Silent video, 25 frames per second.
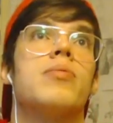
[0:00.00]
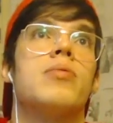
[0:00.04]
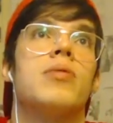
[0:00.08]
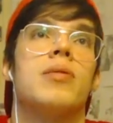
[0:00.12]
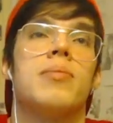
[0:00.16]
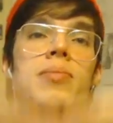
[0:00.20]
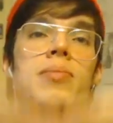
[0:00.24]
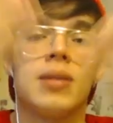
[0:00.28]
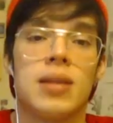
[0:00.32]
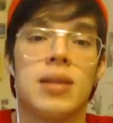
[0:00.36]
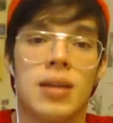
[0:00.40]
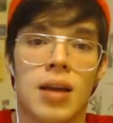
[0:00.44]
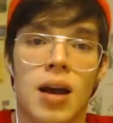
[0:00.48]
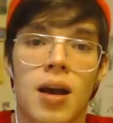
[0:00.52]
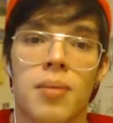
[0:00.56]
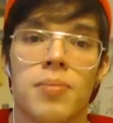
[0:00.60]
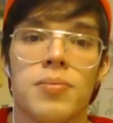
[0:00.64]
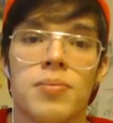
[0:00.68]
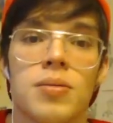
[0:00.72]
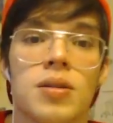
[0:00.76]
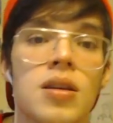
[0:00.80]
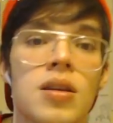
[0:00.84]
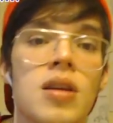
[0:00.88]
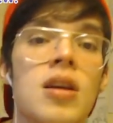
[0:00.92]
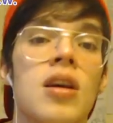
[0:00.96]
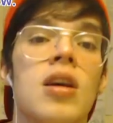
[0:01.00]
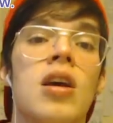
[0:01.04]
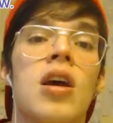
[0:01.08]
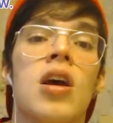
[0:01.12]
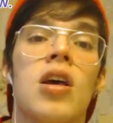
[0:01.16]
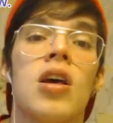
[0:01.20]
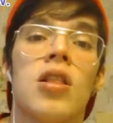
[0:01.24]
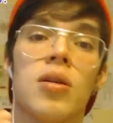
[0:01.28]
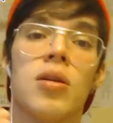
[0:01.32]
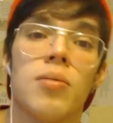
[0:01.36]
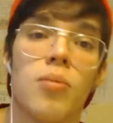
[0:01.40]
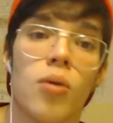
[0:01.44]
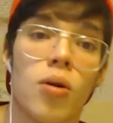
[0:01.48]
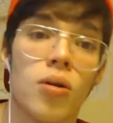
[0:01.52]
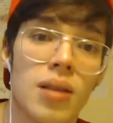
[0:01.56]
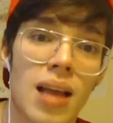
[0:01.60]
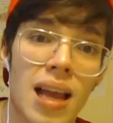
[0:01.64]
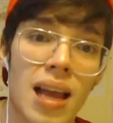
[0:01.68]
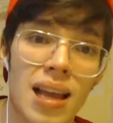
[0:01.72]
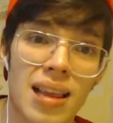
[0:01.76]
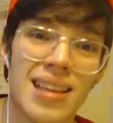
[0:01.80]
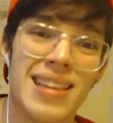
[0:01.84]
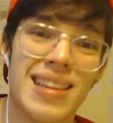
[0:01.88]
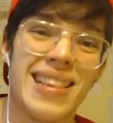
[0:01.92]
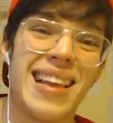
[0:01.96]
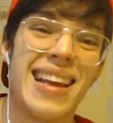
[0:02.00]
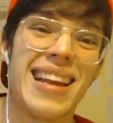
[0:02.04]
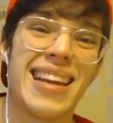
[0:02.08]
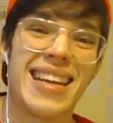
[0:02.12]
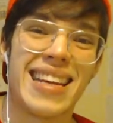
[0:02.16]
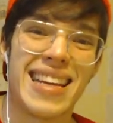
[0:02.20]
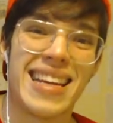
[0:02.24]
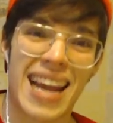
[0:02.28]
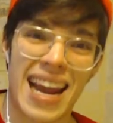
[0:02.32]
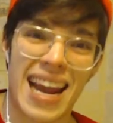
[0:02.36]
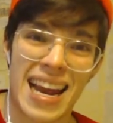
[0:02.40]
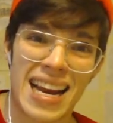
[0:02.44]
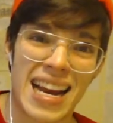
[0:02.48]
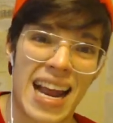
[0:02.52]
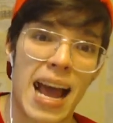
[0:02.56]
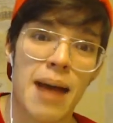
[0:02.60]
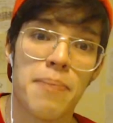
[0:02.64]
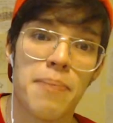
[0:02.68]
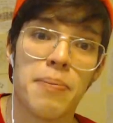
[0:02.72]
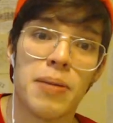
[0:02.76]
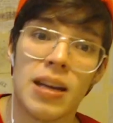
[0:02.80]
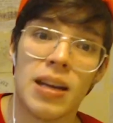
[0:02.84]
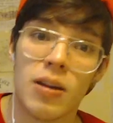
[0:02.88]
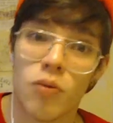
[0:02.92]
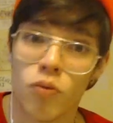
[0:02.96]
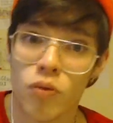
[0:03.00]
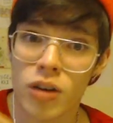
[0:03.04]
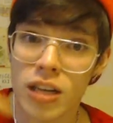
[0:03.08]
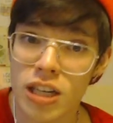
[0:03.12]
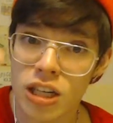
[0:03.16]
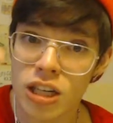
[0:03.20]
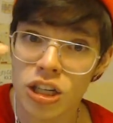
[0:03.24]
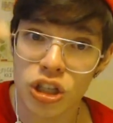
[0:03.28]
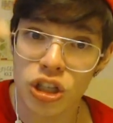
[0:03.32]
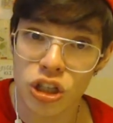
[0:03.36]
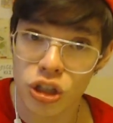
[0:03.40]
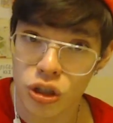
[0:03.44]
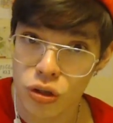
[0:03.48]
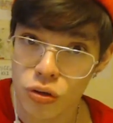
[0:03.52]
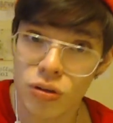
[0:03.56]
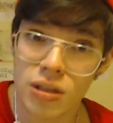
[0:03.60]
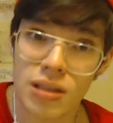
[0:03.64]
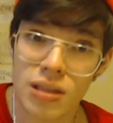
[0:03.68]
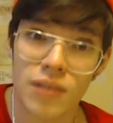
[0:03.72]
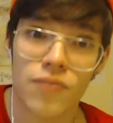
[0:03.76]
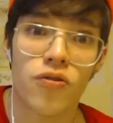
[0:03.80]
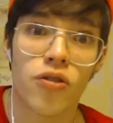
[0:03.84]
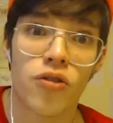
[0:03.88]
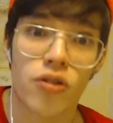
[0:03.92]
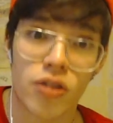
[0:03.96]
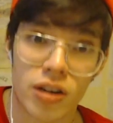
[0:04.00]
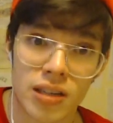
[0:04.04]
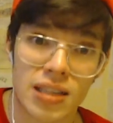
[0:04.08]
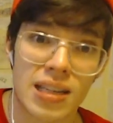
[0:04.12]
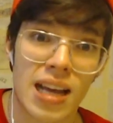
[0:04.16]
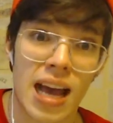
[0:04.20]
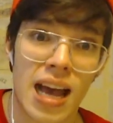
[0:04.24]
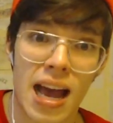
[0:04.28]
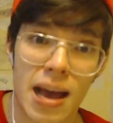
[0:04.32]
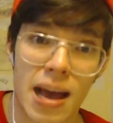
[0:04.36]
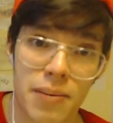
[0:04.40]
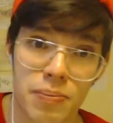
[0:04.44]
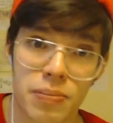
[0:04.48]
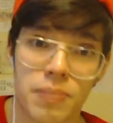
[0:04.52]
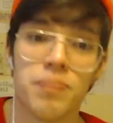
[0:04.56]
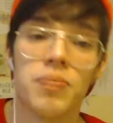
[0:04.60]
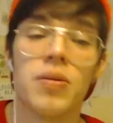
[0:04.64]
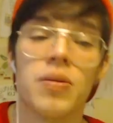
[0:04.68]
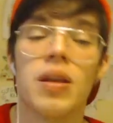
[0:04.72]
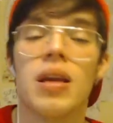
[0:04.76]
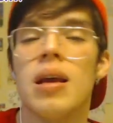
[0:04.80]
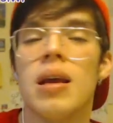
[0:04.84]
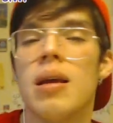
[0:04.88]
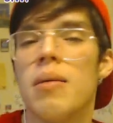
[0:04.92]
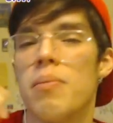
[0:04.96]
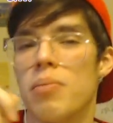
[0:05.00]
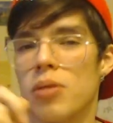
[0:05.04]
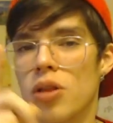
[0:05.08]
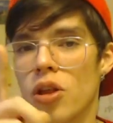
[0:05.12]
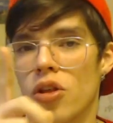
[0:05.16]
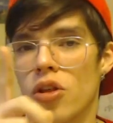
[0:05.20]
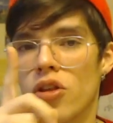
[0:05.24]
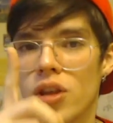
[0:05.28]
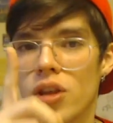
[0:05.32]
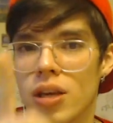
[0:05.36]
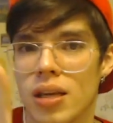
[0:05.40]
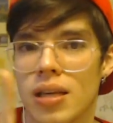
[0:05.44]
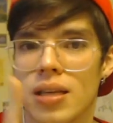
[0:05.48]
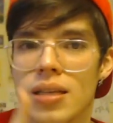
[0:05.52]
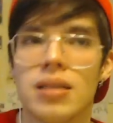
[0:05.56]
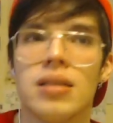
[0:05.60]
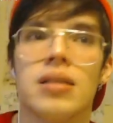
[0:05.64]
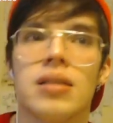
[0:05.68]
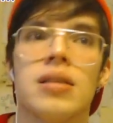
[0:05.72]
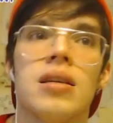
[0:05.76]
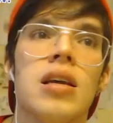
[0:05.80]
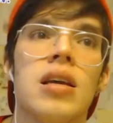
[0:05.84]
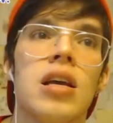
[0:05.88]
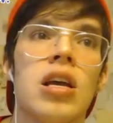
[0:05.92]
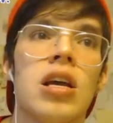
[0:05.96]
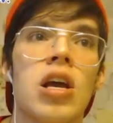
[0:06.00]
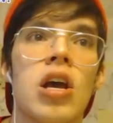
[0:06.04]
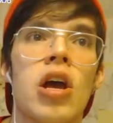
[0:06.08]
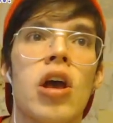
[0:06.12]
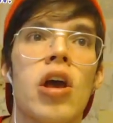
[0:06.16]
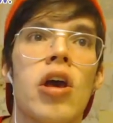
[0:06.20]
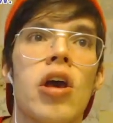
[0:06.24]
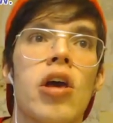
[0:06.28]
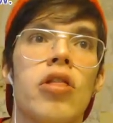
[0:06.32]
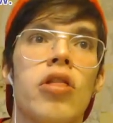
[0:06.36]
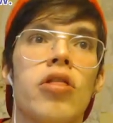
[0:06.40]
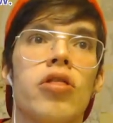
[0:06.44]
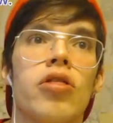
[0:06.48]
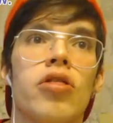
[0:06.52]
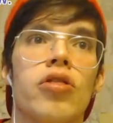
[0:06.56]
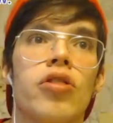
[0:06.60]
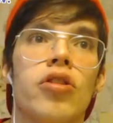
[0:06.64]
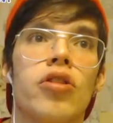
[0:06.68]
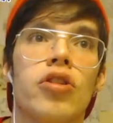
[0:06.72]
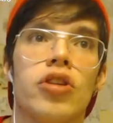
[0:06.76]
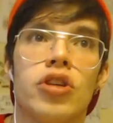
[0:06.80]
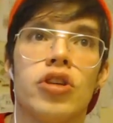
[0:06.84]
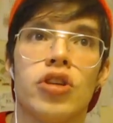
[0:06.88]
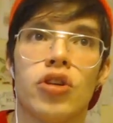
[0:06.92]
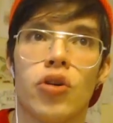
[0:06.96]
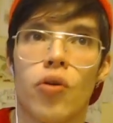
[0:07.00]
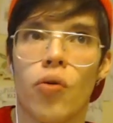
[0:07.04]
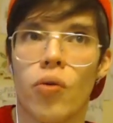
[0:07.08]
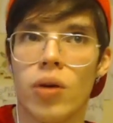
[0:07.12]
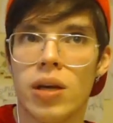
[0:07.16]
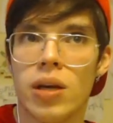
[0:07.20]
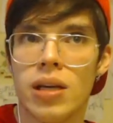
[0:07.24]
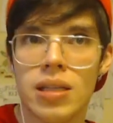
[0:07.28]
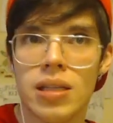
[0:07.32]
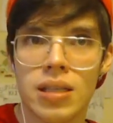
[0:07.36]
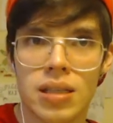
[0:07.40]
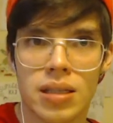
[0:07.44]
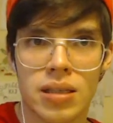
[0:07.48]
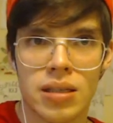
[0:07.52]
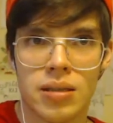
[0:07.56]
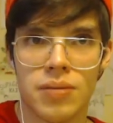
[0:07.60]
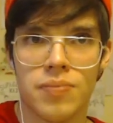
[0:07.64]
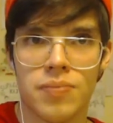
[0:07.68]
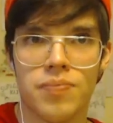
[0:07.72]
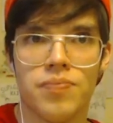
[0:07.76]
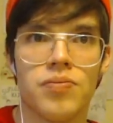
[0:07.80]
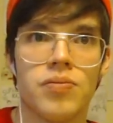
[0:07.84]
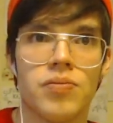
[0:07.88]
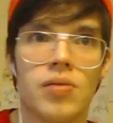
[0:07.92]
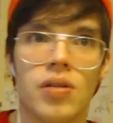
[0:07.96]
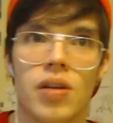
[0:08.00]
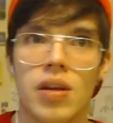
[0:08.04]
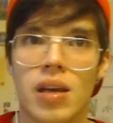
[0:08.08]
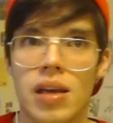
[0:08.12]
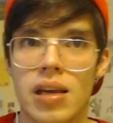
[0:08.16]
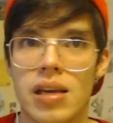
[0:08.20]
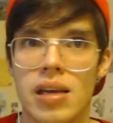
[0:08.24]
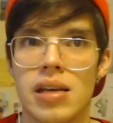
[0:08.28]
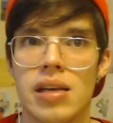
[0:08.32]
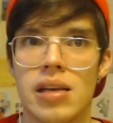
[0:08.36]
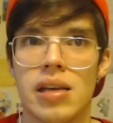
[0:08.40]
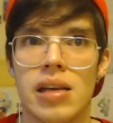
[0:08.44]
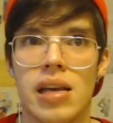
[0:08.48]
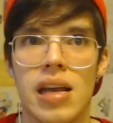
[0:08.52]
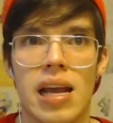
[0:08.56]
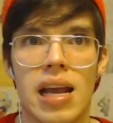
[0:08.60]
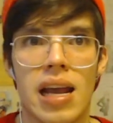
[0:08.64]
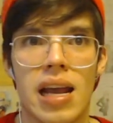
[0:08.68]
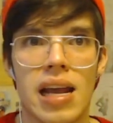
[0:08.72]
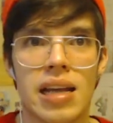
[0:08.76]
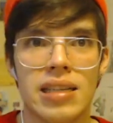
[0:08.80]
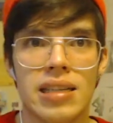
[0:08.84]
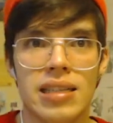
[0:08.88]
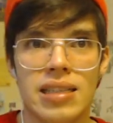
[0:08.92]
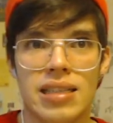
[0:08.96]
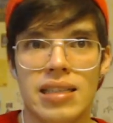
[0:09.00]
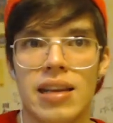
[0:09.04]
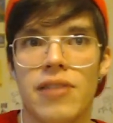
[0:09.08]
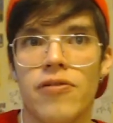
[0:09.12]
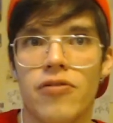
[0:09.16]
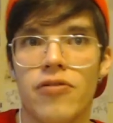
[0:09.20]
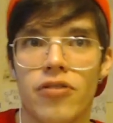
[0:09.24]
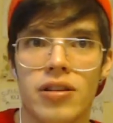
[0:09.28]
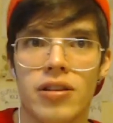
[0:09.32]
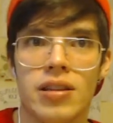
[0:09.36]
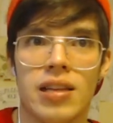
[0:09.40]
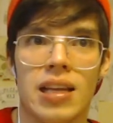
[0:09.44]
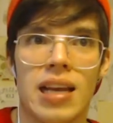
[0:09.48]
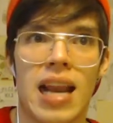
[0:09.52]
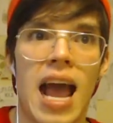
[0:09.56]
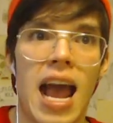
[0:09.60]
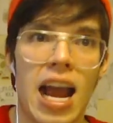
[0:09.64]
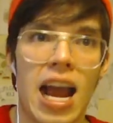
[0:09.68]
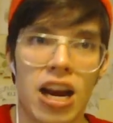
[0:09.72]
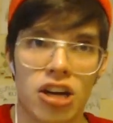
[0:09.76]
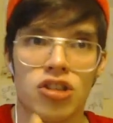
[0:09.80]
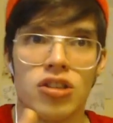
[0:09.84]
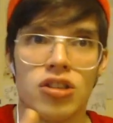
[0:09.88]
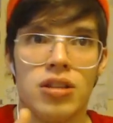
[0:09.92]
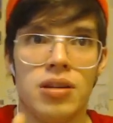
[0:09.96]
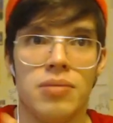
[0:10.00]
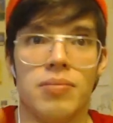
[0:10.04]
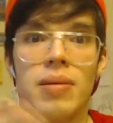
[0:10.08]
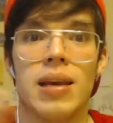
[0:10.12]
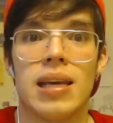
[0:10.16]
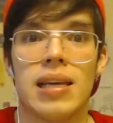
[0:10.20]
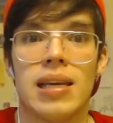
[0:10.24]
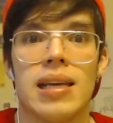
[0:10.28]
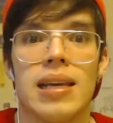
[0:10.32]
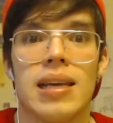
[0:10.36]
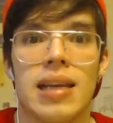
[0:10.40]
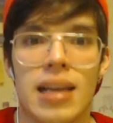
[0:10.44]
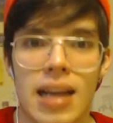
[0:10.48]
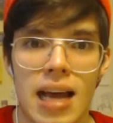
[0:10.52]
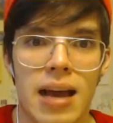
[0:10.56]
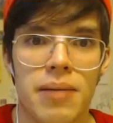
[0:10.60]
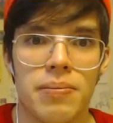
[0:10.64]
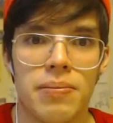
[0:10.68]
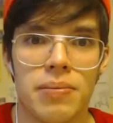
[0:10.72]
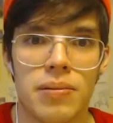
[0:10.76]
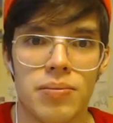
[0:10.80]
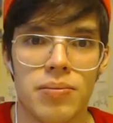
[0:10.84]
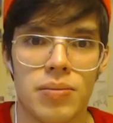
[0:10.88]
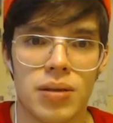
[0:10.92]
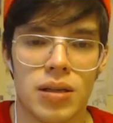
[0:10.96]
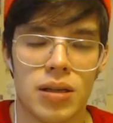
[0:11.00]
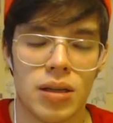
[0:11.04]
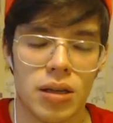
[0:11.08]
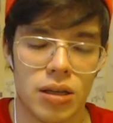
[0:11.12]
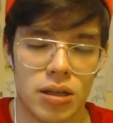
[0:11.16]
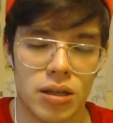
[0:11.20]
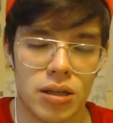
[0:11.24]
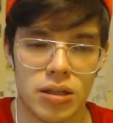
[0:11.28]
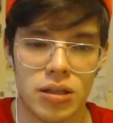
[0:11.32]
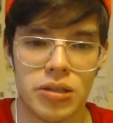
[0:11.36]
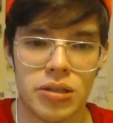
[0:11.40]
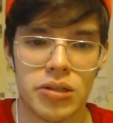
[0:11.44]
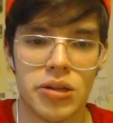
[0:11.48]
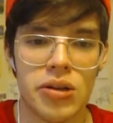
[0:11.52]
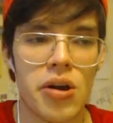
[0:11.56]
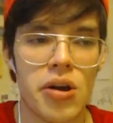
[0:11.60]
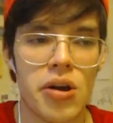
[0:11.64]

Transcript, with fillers: becomes, the more likely that it can happen. And we can choose it for it to happen. But the thing is, the choice is different than actually making it happen, because